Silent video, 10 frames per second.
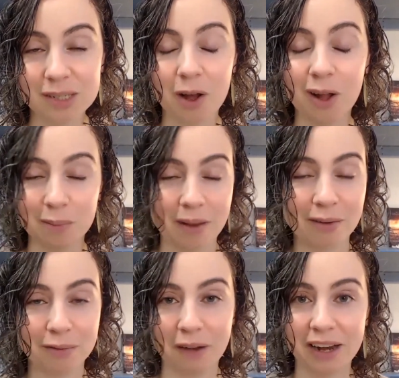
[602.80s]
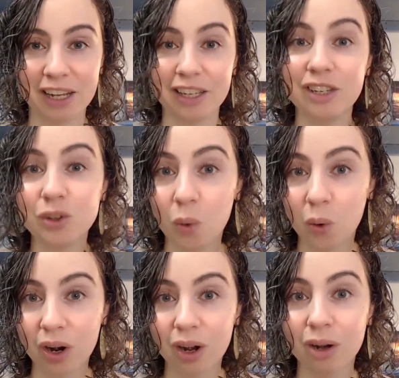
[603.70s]
is all about finding
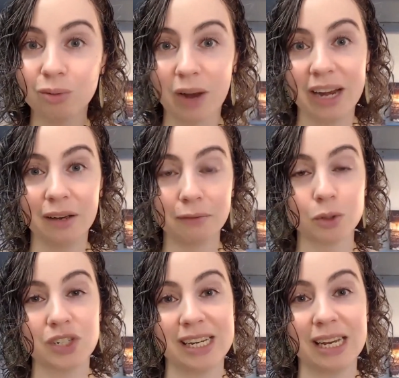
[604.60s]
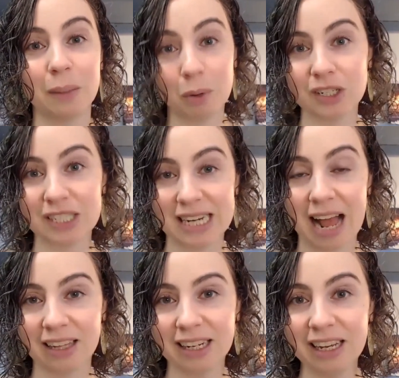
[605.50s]
your writing routine
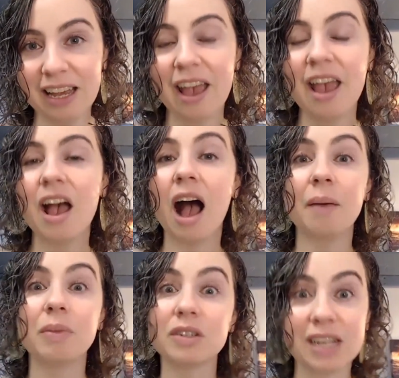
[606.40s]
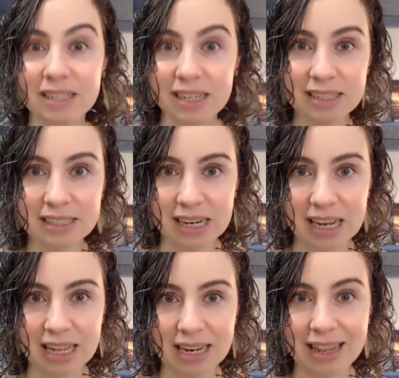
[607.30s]
personality, there's ideas
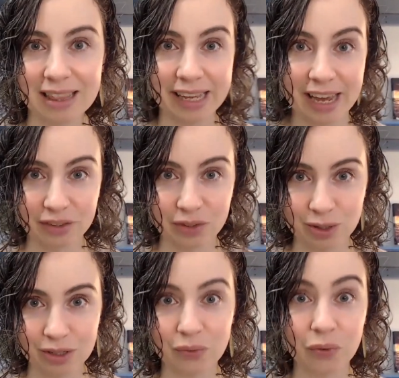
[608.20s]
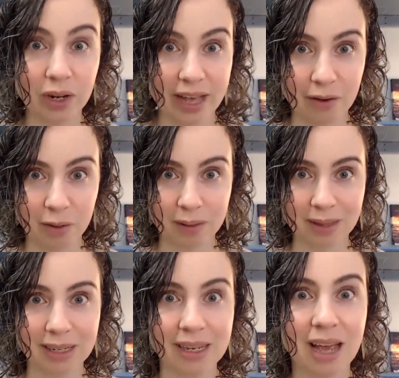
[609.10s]
in the answers for
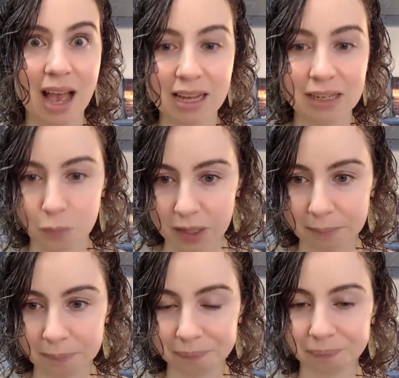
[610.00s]
accountability as well.